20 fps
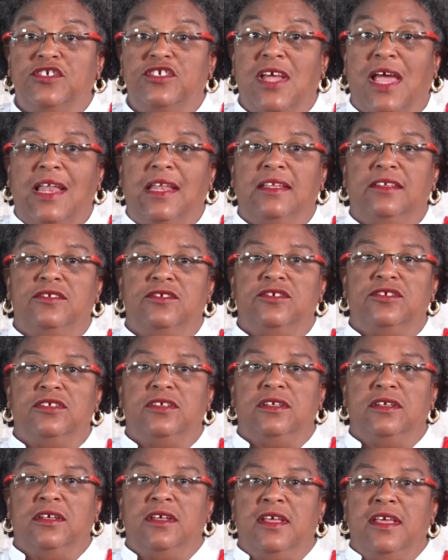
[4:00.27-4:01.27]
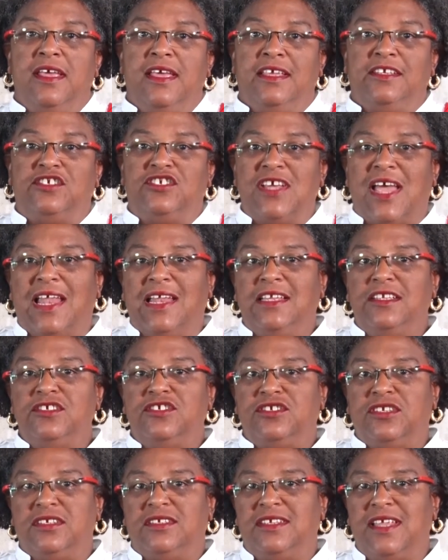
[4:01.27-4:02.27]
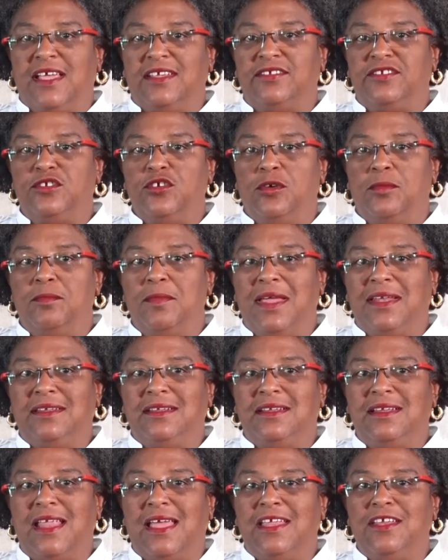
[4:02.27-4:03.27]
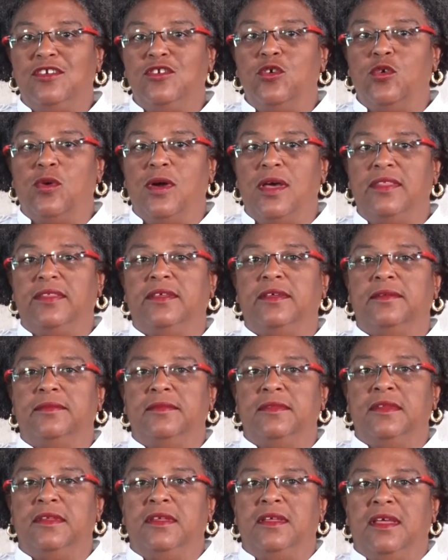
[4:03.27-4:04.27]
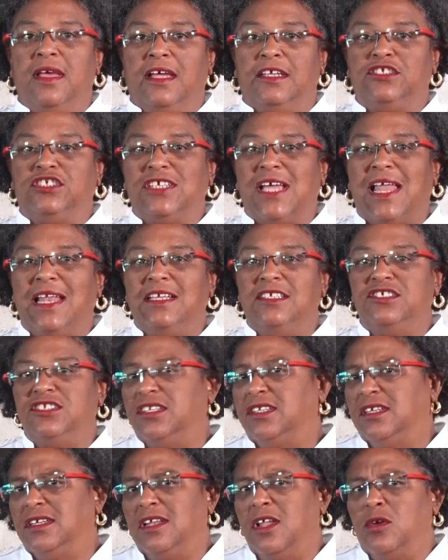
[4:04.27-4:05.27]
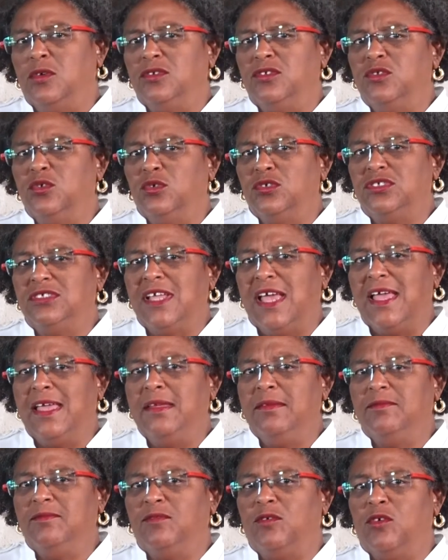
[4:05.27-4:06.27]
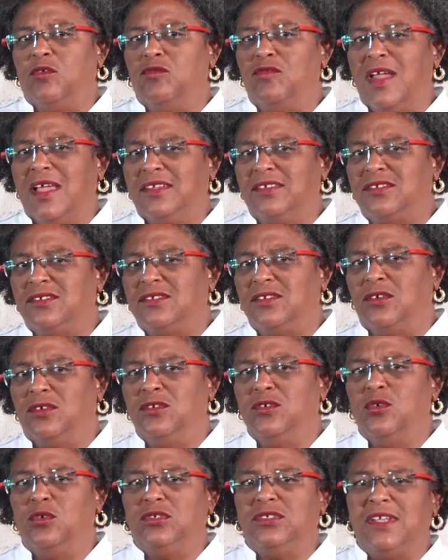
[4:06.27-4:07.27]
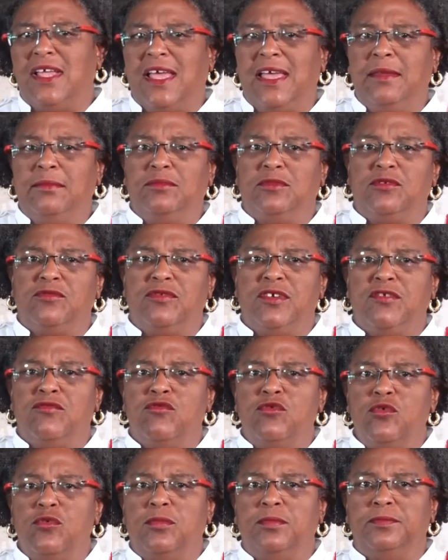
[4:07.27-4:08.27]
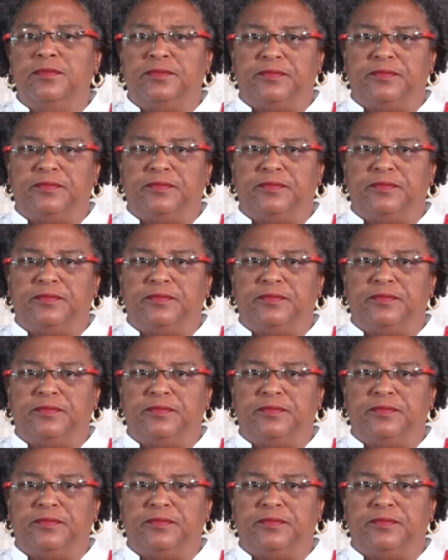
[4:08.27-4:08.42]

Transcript: challenge, a challenge to test your mettle like no other. A challenge that allows no time for rest or no time to regroup.